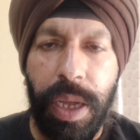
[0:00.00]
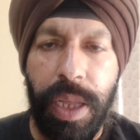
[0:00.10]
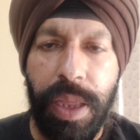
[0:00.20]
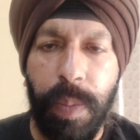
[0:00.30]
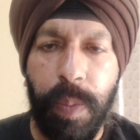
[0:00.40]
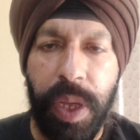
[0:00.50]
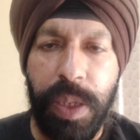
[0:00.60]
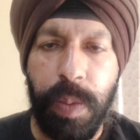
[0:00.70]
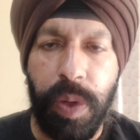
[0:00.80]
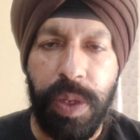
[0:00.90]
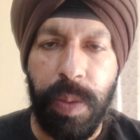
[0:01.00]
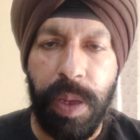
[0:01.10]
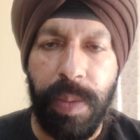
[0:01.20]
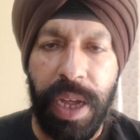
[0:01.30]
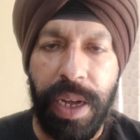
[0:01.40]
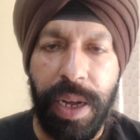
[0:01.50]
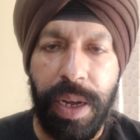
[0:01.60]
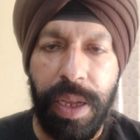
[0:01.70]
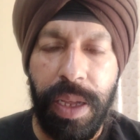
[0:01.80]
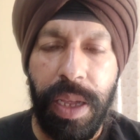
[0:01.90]
in the best possible manner,
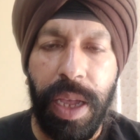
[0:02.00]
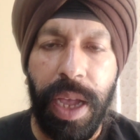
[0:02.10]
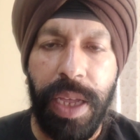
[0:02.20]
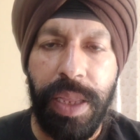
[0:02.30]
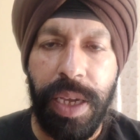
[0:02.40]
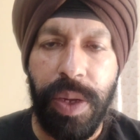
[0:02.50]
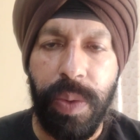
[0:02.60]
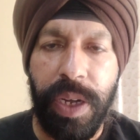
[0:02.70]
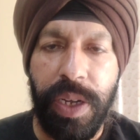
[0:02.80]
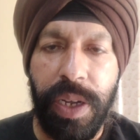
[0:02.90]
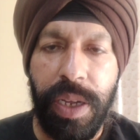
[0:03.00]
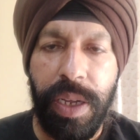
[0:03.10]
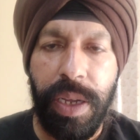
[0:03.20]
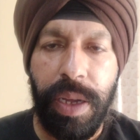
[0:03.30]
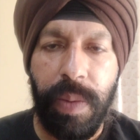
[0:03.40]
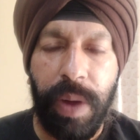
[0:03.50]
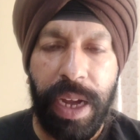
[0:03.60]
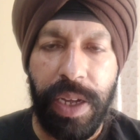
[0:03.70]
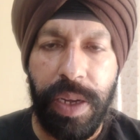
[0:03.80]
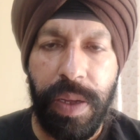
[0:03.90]
and they do it
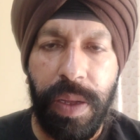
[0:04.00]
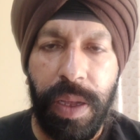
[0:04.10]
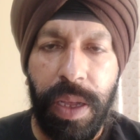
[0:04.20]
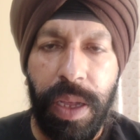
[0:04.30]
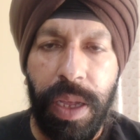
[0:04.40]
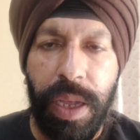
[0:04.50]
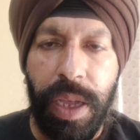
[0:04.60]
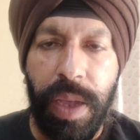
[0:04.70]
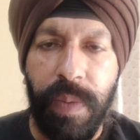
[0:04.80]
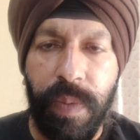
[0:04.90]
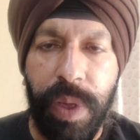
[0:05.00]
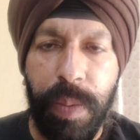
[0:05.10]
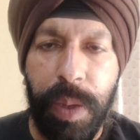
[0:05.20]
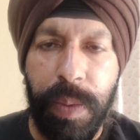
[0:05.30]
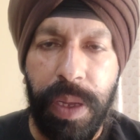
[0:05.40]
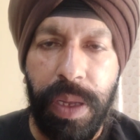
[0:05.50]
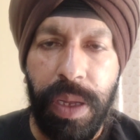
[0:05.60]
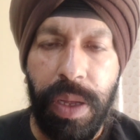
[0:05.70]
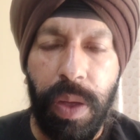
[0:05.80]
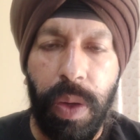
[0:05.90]
right. If we people
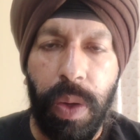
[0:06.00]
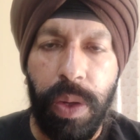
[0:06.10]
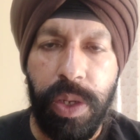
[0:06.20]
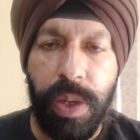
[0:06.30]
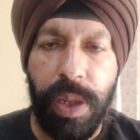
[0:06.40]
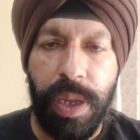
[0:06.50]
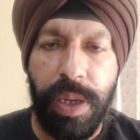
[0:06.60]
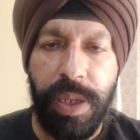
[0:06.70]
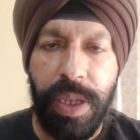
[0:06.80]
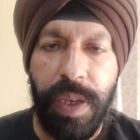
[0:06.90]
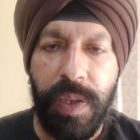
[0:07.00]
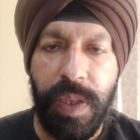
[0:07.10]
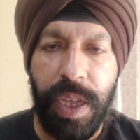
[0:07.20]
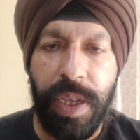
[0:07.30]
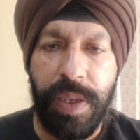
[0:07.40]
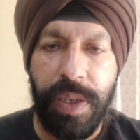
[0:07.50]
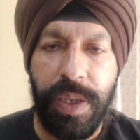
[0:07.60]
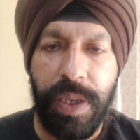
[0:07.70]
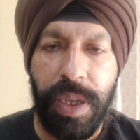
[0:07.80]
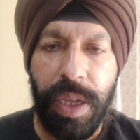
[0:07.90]
also learn these
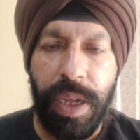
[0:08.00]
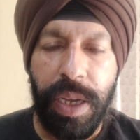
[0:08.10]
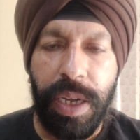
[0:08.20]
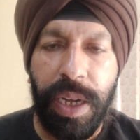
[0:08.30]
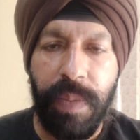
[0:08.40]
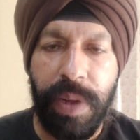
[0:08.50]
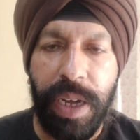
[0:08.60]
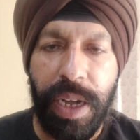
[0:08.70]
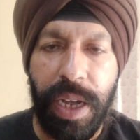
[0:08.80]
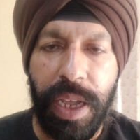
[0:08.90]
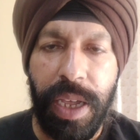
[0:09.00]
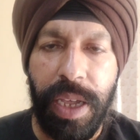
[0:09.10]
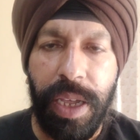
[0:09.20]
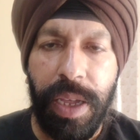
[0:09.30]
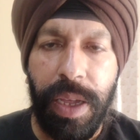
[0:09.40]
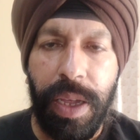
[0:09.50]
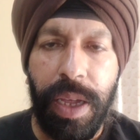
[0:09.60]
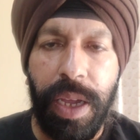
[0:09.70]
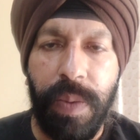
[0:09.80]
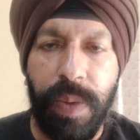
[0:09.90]
things, definitely
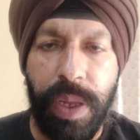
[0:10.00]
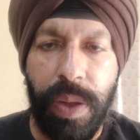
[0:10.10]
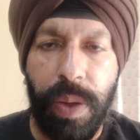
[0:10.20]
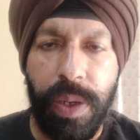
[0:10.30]
it will